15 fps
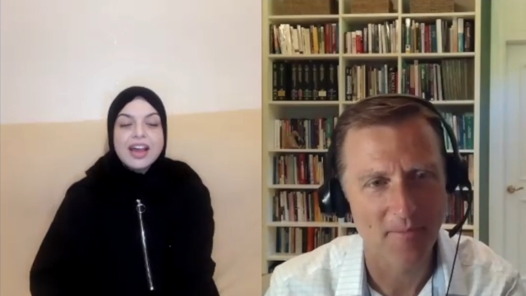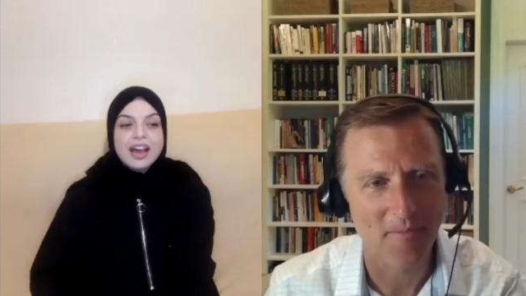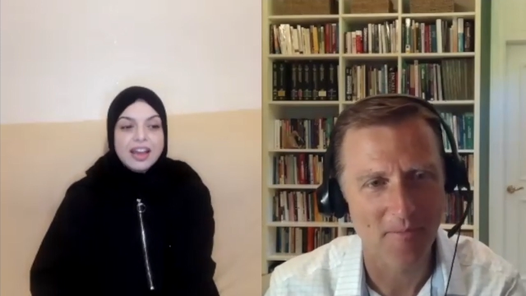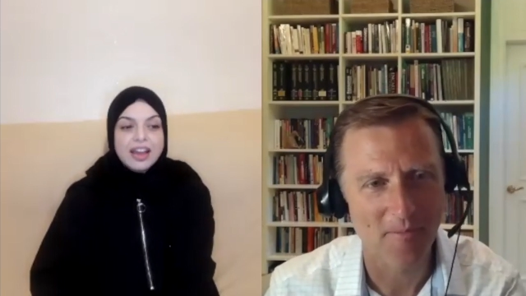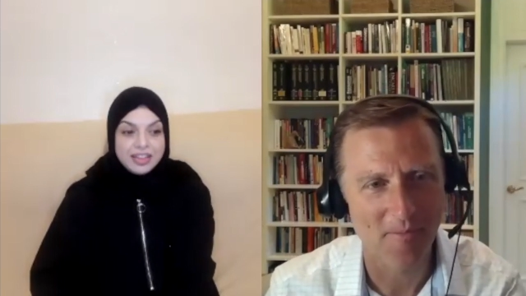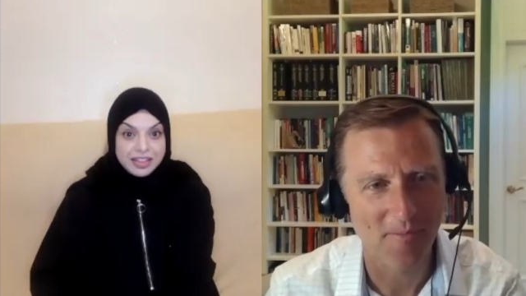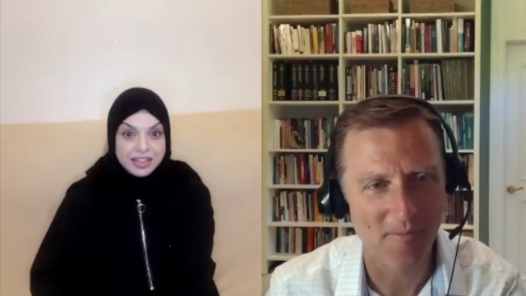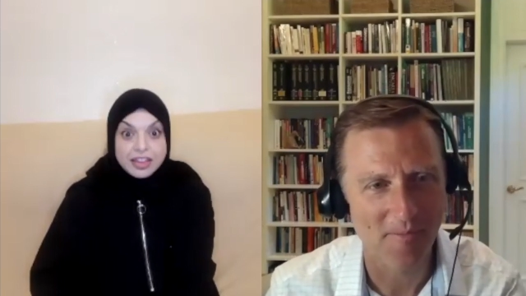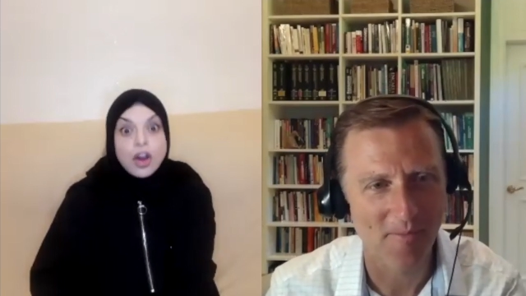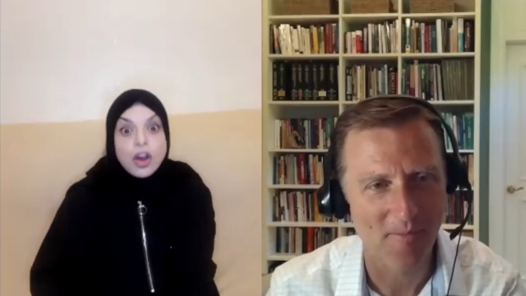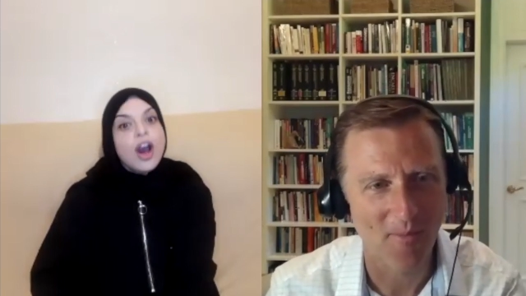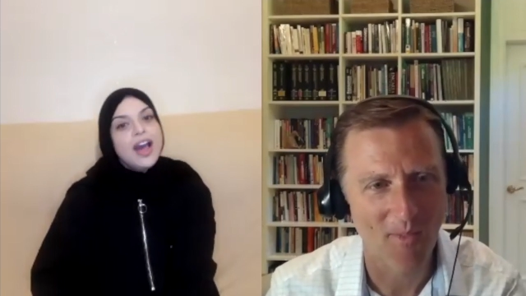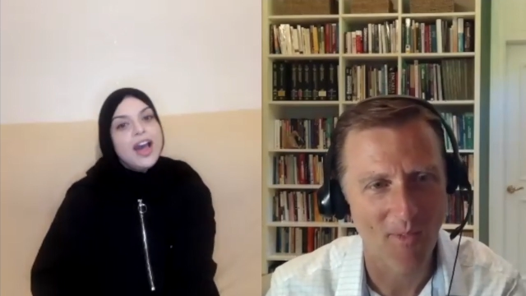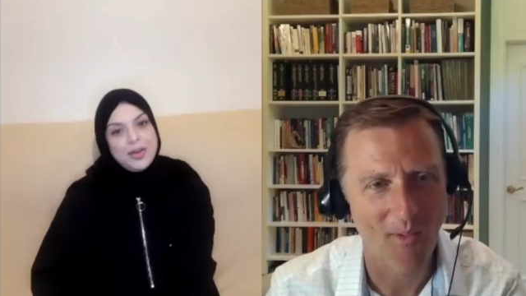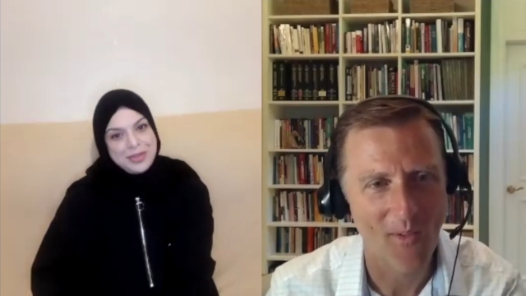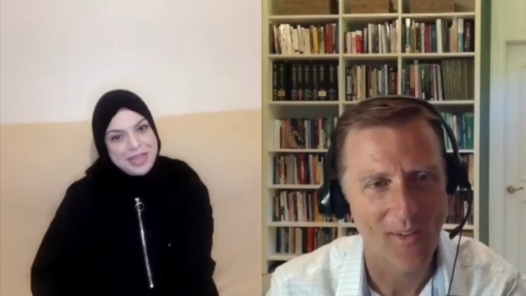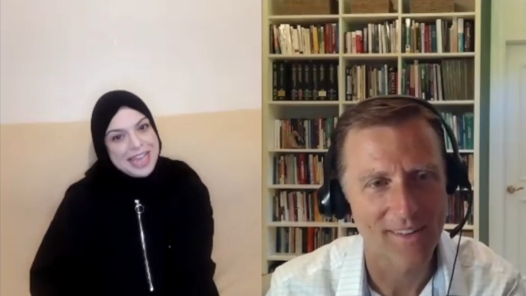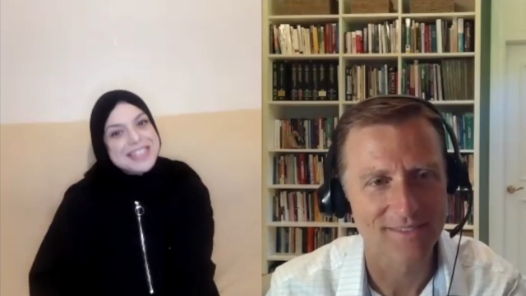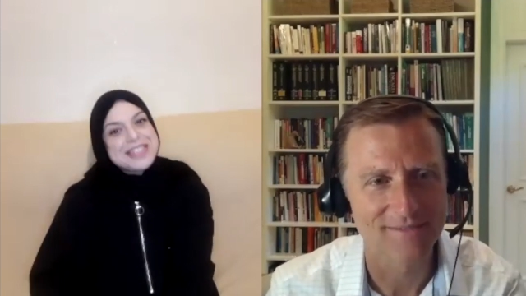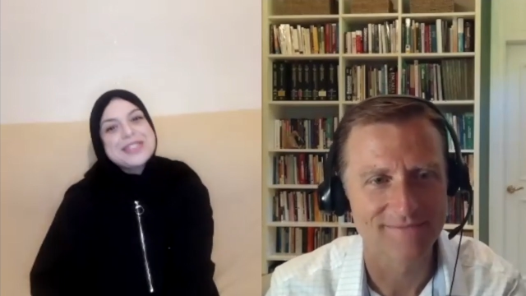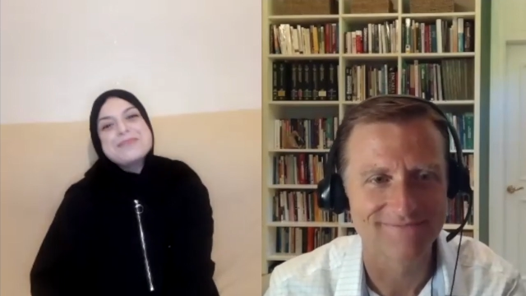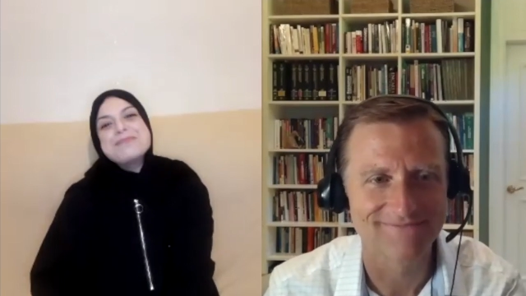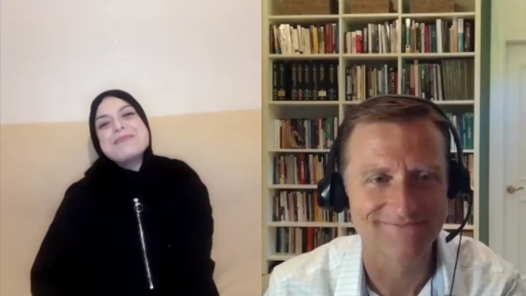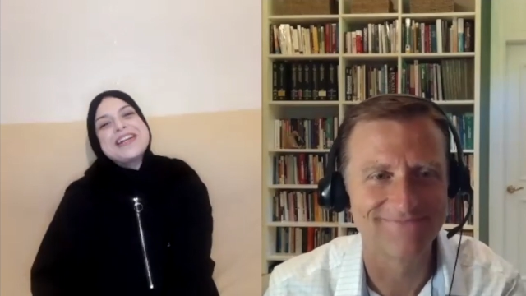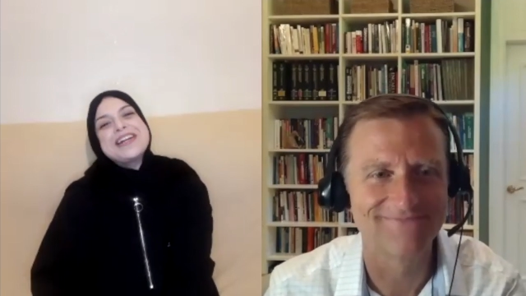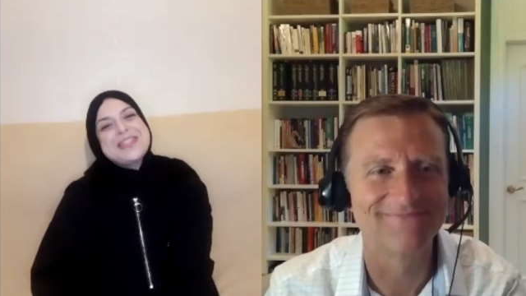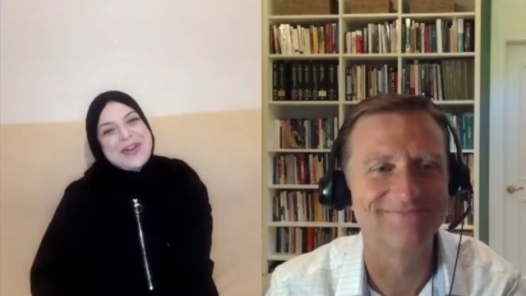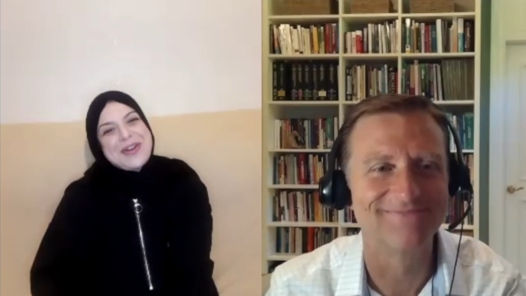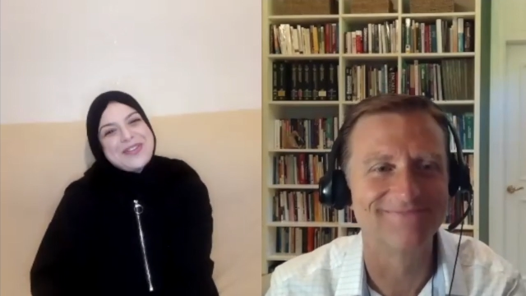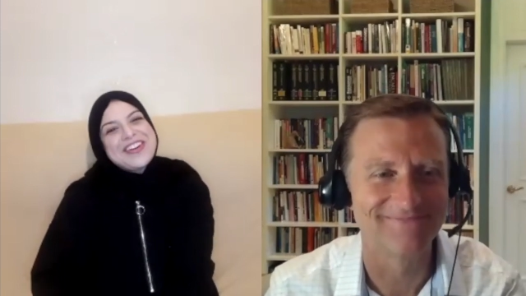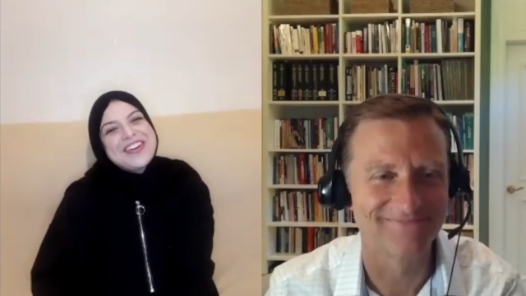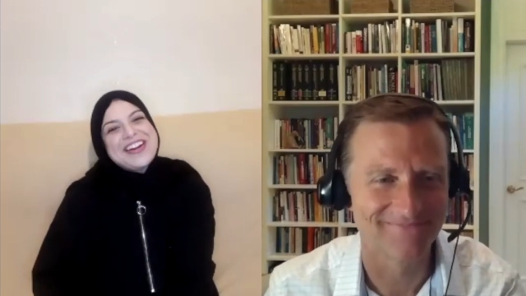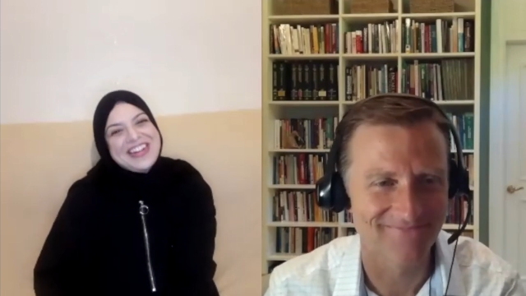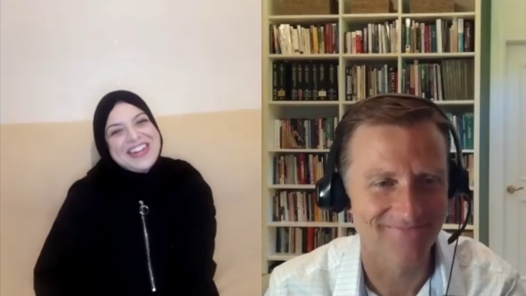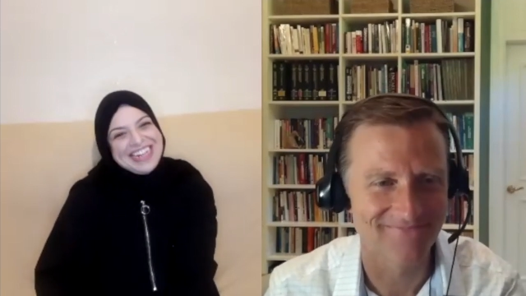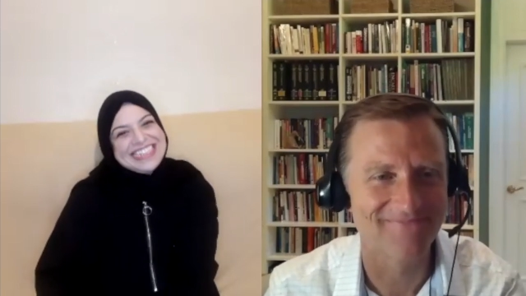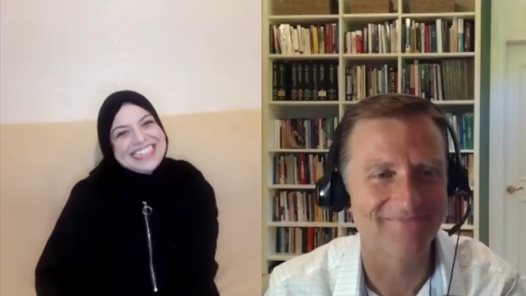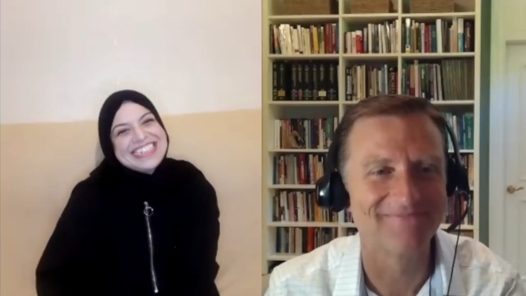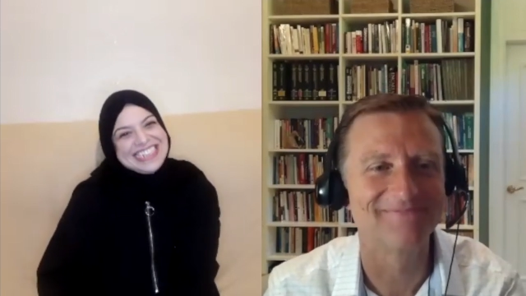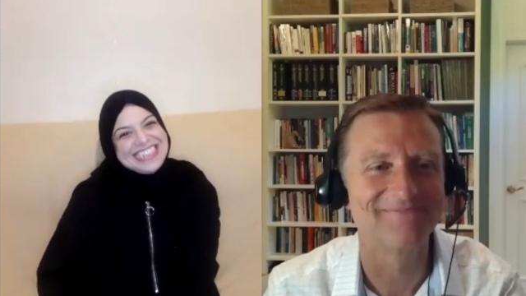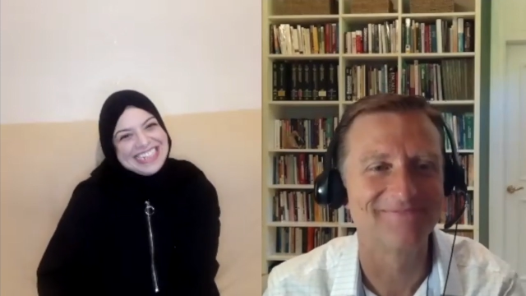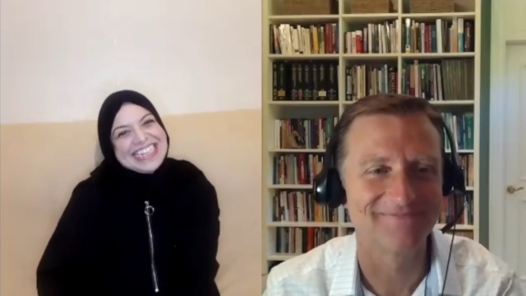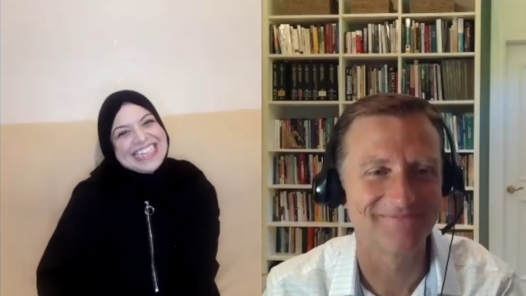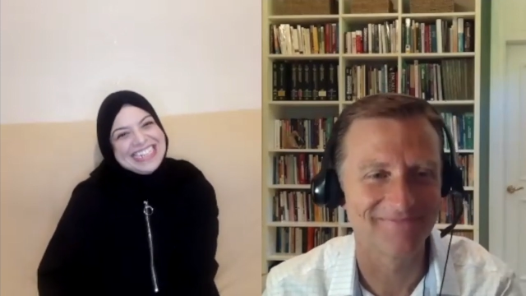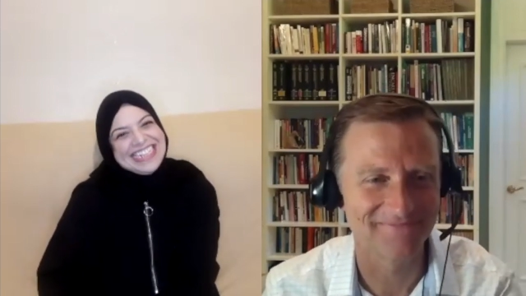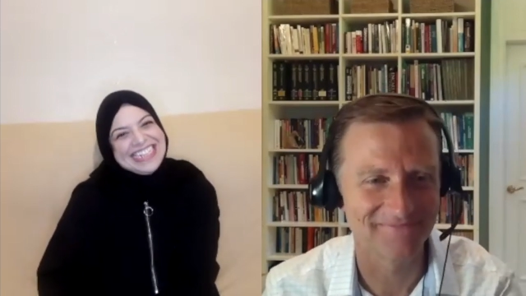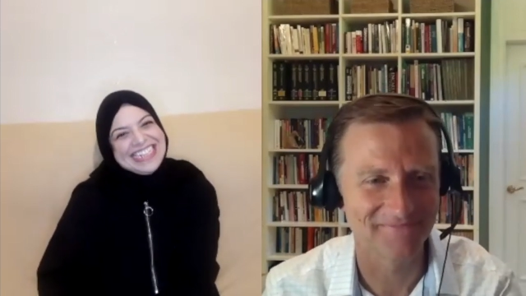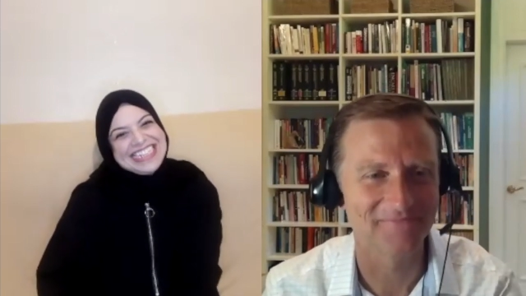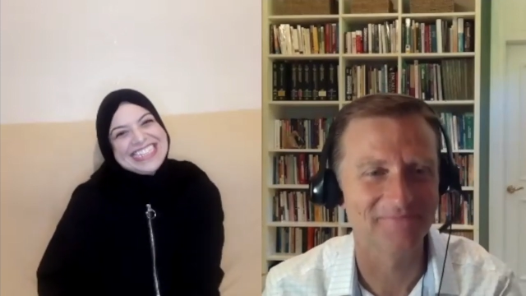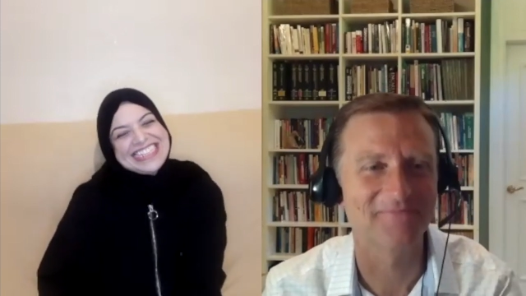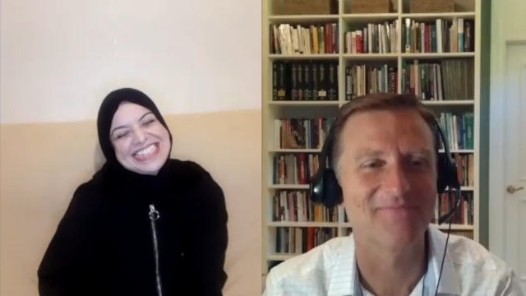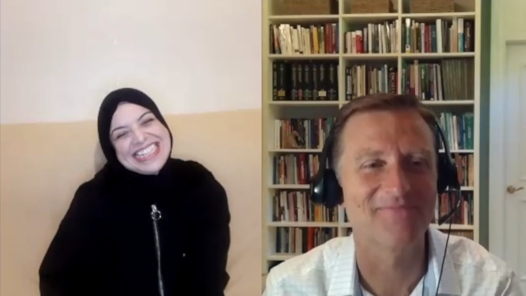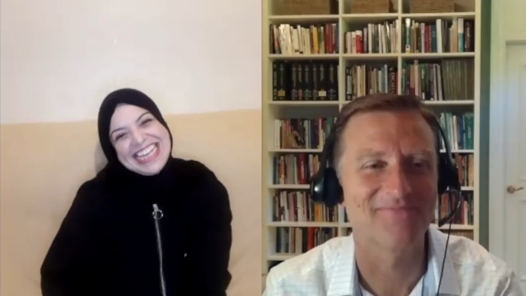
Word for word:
Speaker 1: Yes, much over 100 degrees.